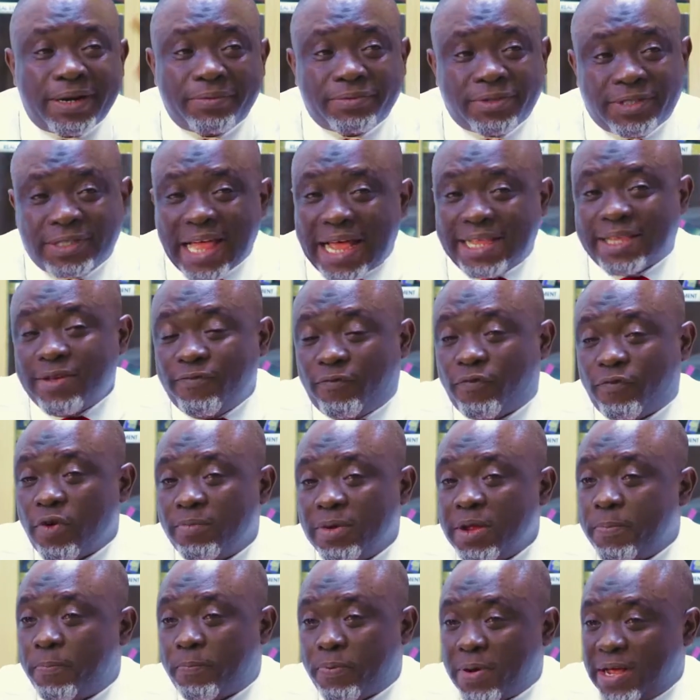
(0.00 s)
starting from
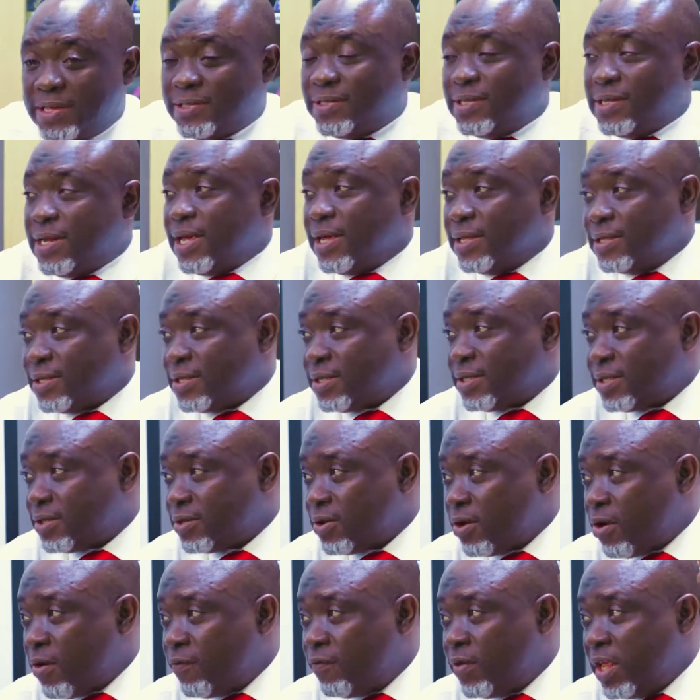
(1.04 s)
the president
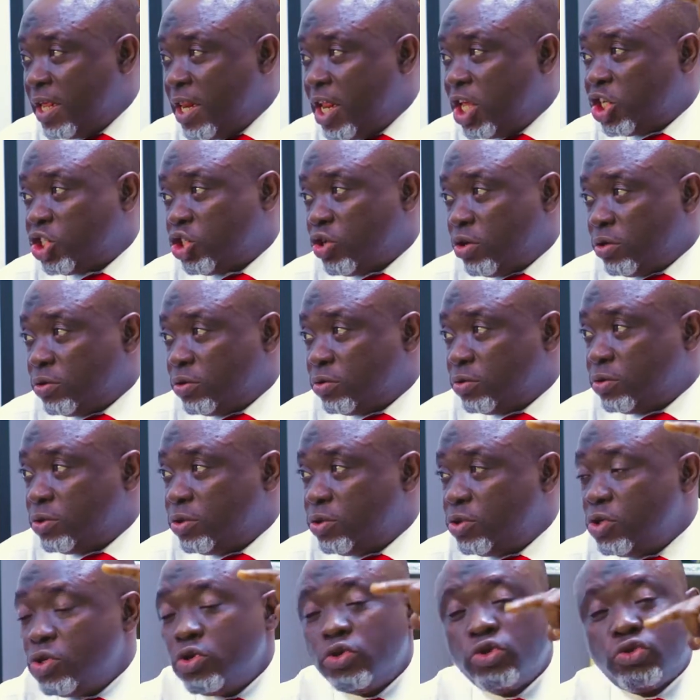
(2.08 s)
of the nation
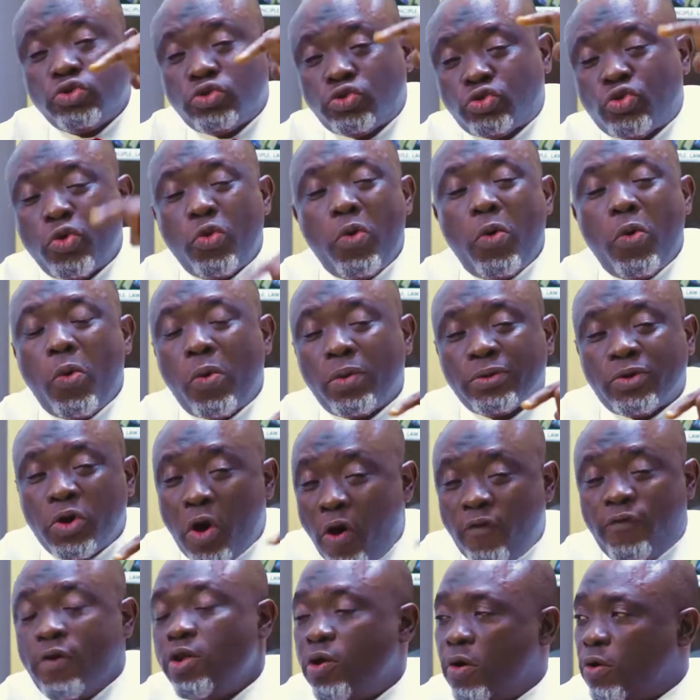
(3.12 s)
to
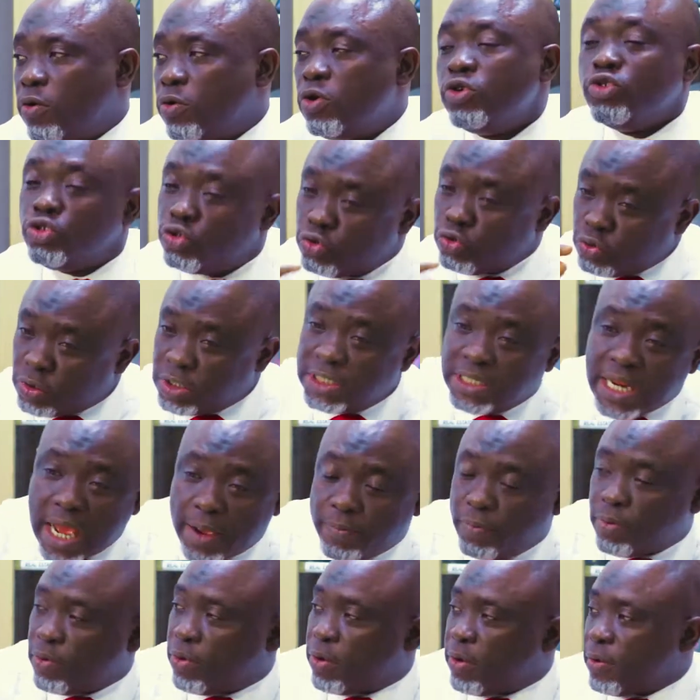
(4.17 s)
governor, should read
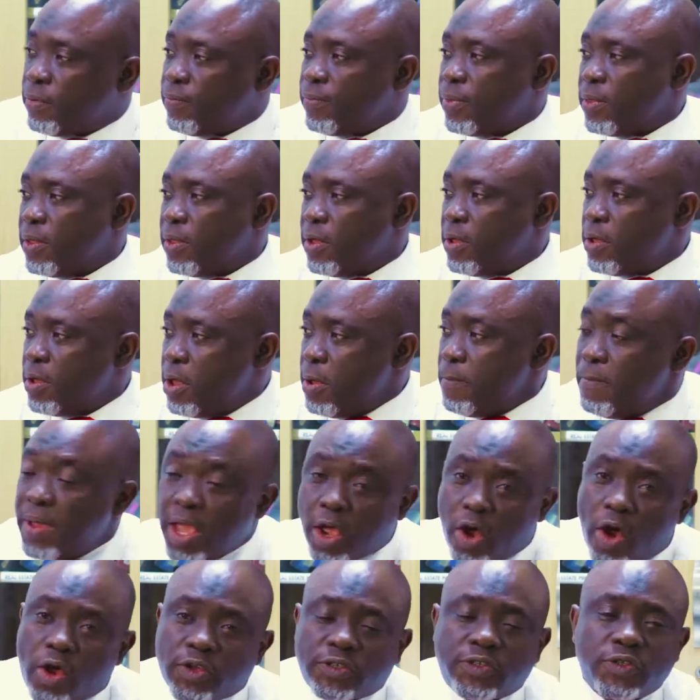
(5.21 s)
that book.
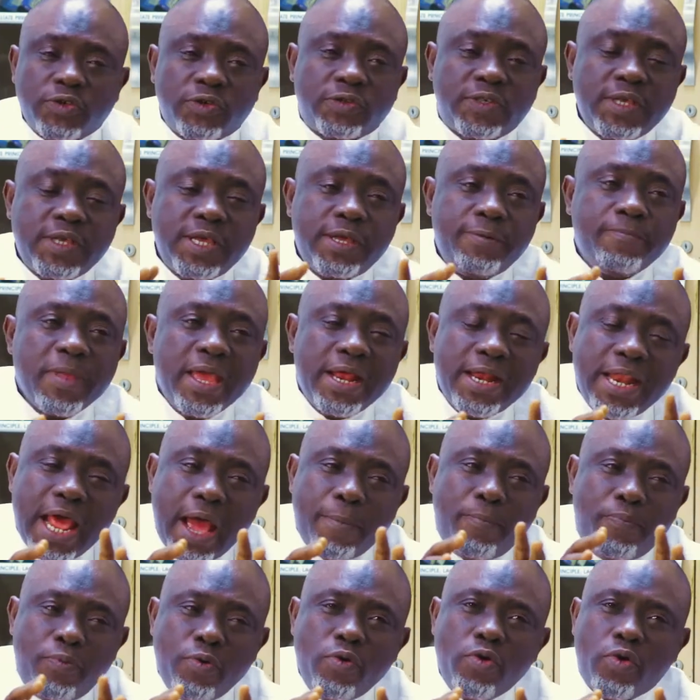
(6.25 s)
Because, you see,
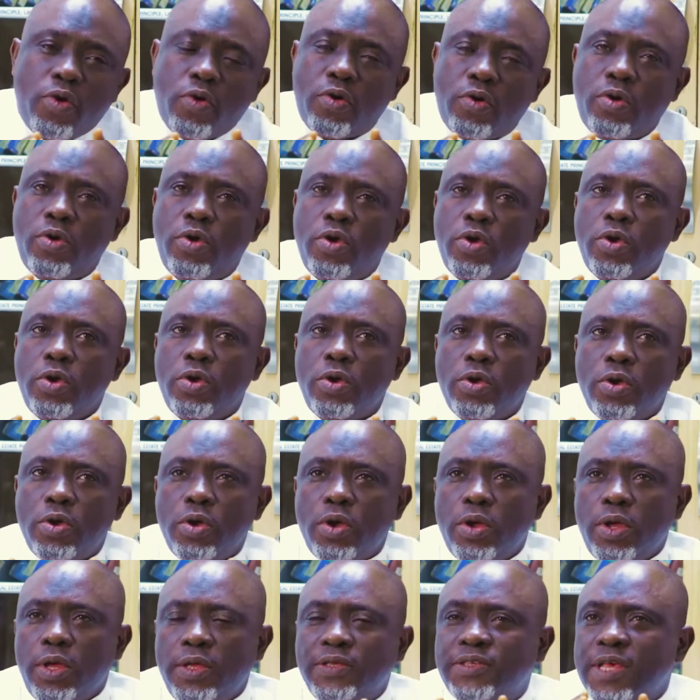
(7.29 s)
that book
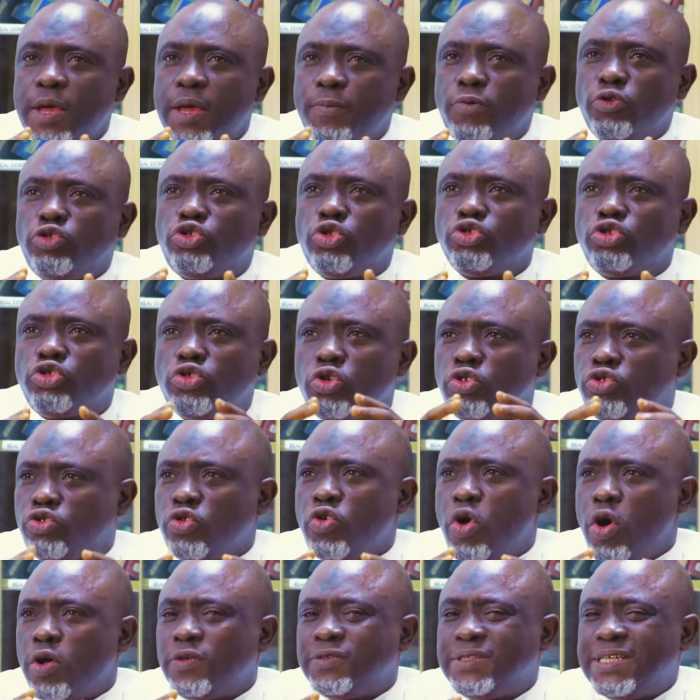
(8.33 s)
is able to show
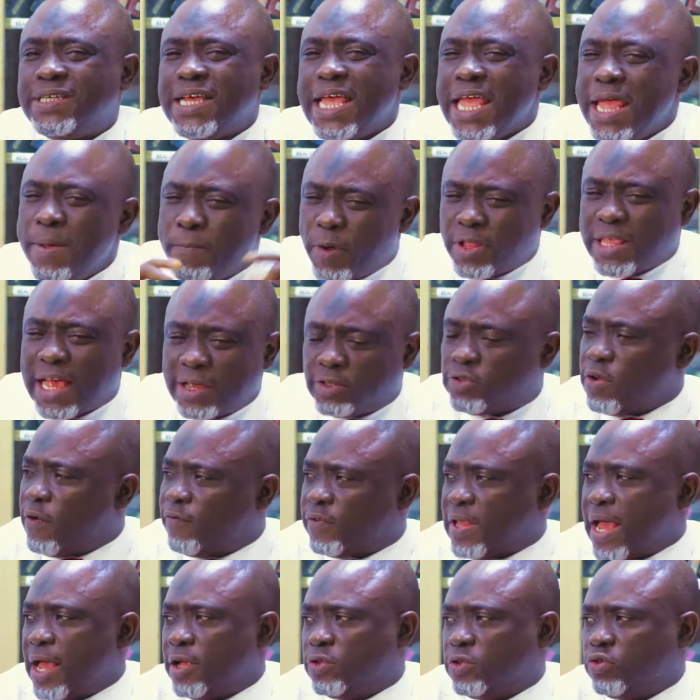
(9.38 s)
to us the importance
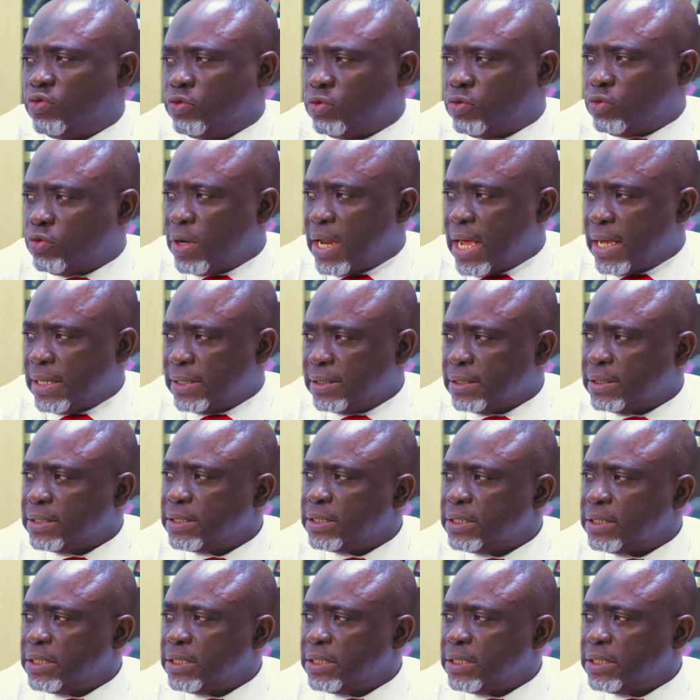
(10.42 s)
of title to land.